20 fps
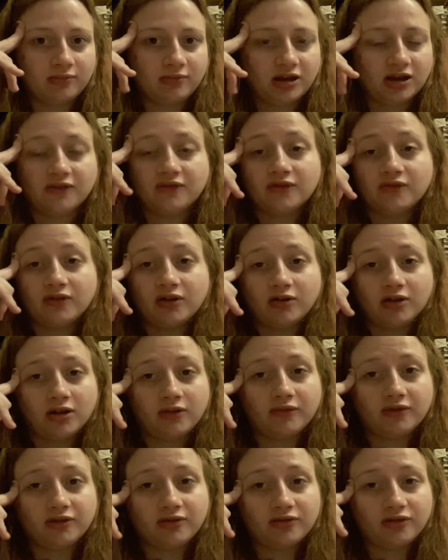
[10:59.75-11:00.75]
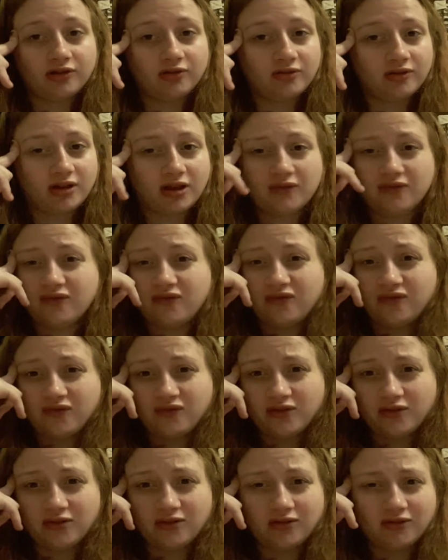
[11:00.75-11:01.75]
Lily didn't roll over till she was like
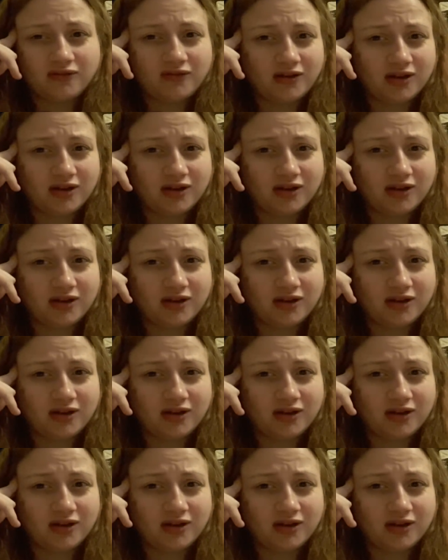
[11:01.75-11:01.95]
4 or